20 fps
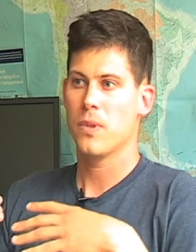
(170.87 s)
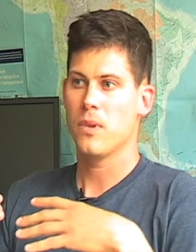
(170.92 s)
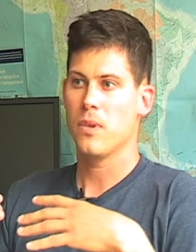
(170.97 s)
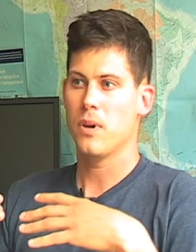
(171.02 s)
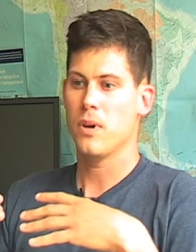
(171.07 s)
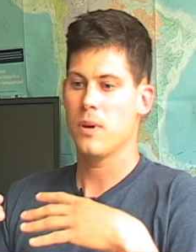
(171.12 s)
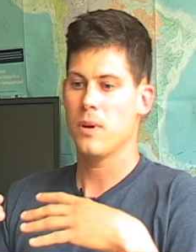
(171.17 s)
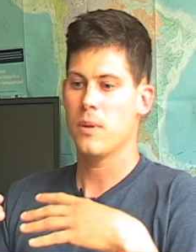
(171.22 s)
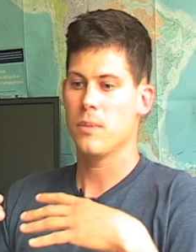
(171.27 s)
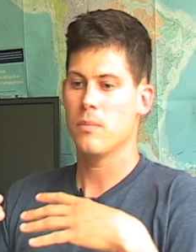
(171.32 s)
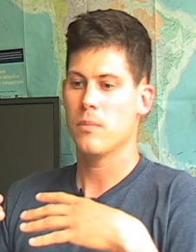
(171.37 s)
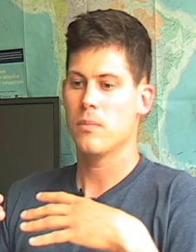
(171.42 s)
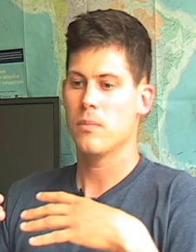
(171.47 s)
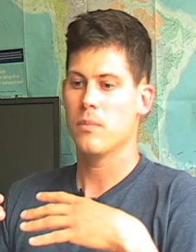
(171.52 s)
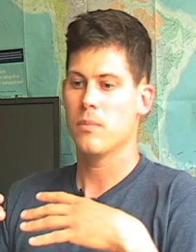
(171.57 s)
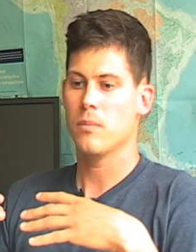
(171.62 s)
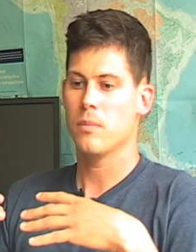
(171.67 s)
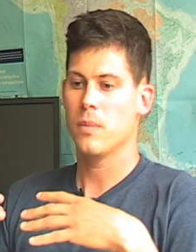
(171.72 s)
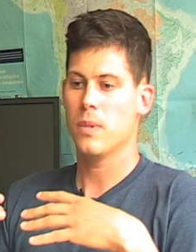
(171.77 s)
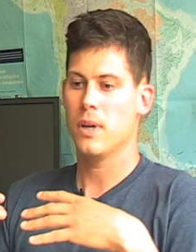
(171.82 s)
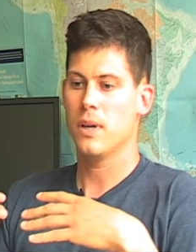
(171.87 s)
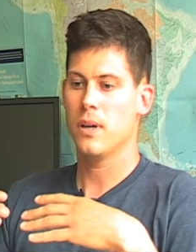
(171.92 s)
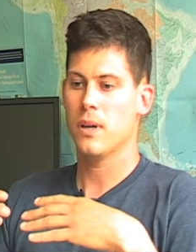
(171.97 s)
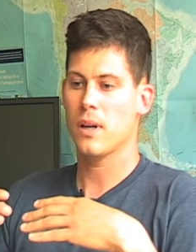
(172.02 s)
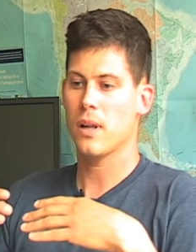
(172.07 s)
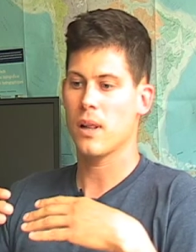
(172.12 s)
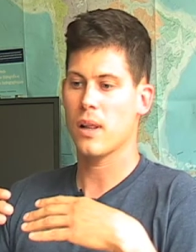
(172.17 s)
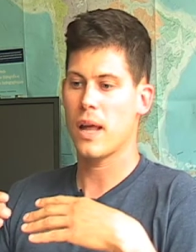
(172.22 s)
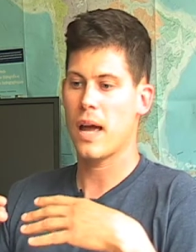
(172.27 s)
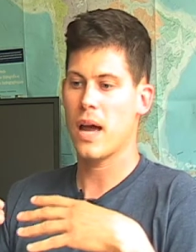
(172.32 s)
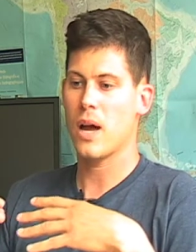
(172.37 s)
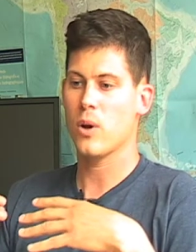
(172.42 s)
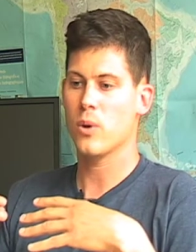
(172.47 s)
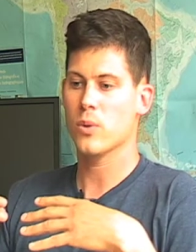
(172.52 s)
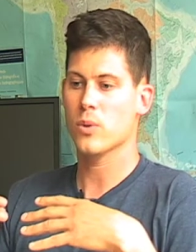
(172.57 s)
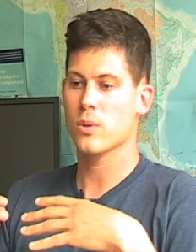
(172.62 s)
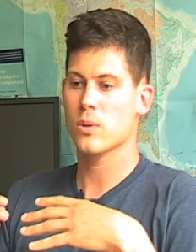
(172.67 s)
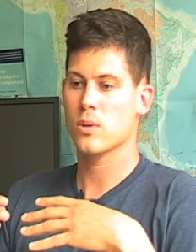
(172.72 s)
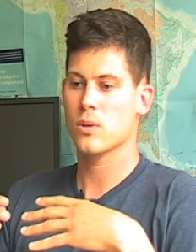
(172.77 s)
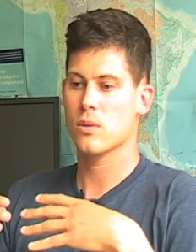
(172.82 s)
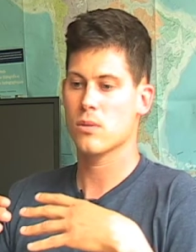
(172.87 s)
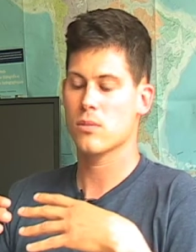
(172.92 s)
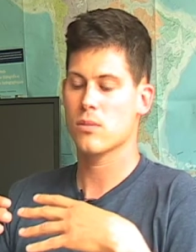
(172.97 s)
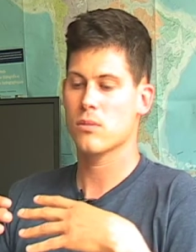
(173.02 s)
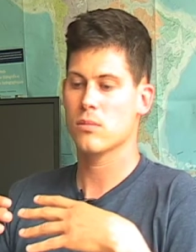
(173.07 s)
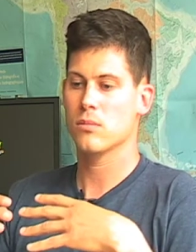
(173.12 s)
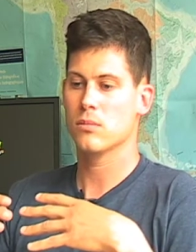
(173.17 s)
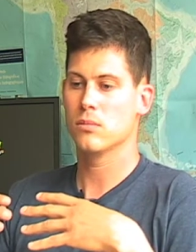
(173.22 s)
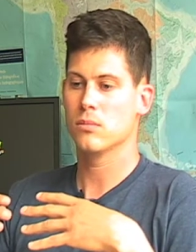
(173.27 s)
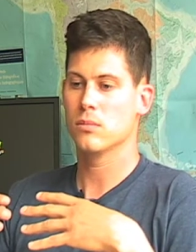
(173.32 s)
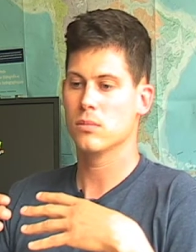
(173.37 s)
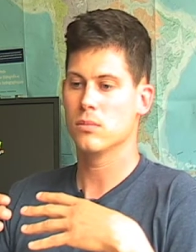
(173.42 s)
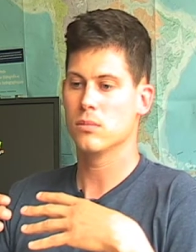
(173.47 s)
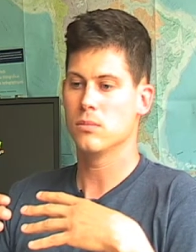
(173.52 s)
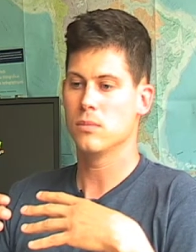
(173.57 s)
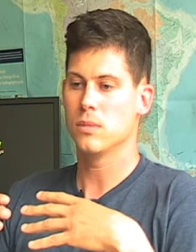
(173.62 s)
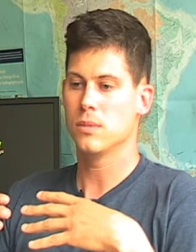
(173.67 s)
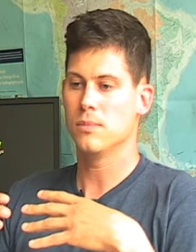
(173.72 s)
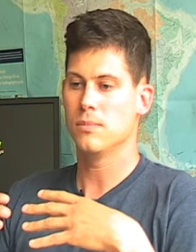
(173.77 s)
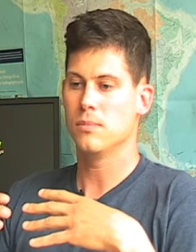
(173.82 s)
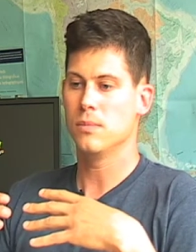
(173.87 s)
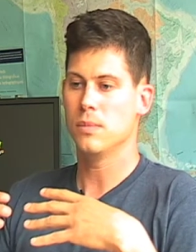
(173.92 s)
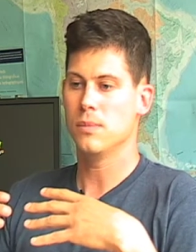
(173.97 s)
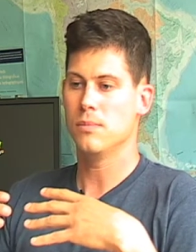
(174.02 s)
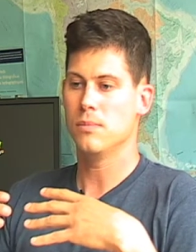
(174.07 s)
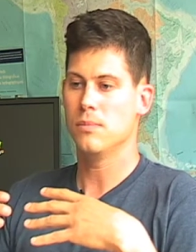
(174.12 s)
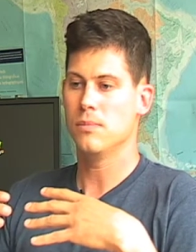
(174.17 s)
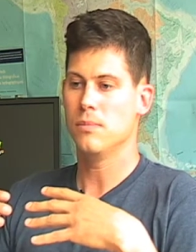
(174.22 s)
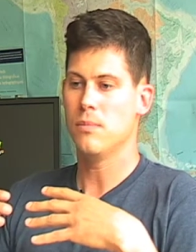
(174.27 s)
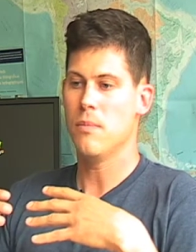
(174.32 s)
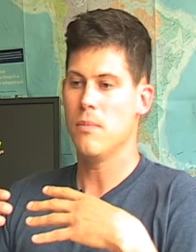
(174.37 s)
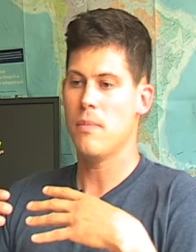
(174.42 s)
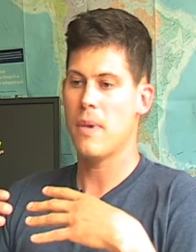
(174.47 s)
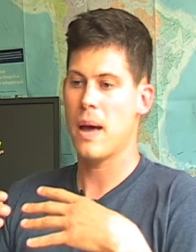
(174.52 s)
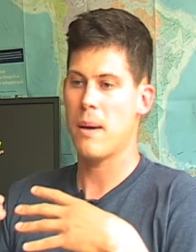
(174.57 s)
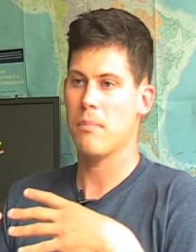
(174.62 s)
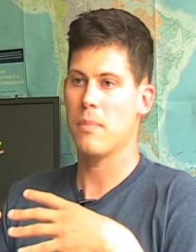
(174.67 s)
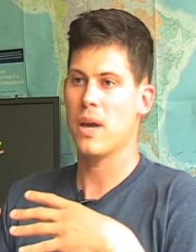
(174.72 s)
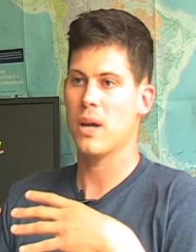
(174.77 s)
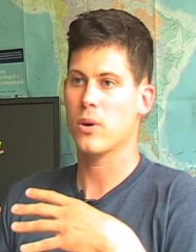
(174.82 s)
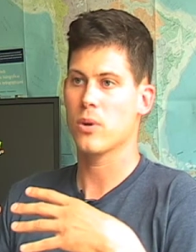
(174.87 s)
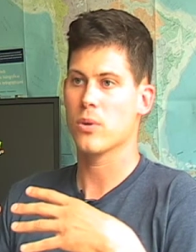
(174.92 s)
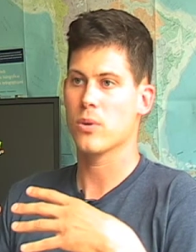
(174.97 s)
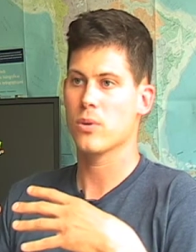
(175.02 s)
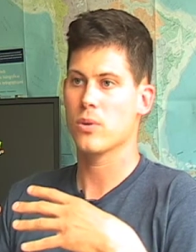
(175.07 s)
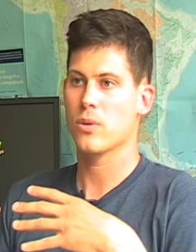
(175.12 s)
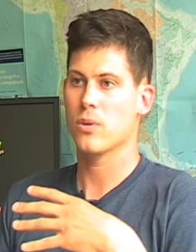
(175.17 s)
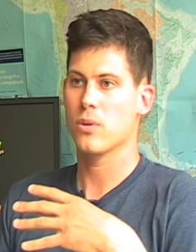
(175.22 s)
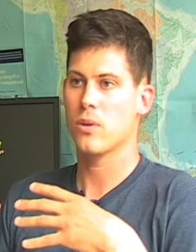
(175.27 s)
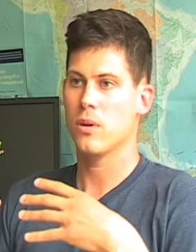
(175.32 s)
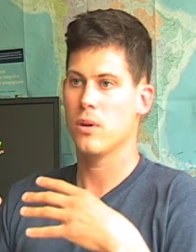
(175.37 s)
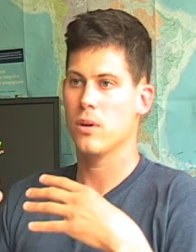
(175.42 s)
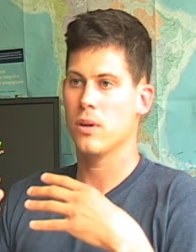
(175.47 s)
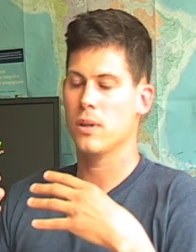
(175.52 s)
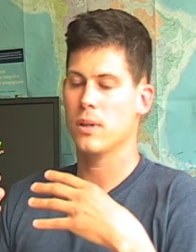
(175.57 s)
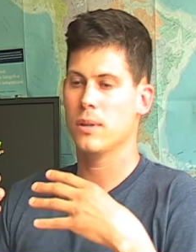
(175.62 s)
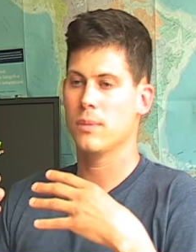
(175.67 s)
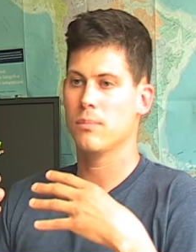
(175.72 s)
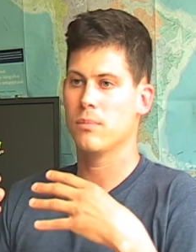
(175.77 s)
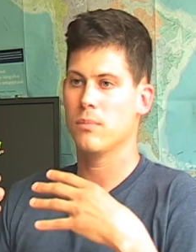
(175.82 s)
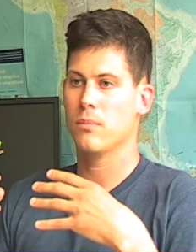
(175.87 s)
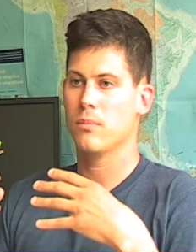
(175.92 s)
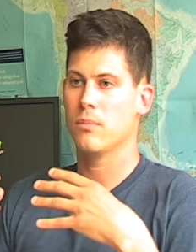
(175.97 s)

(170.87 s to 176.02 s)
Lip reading: it allows map makers an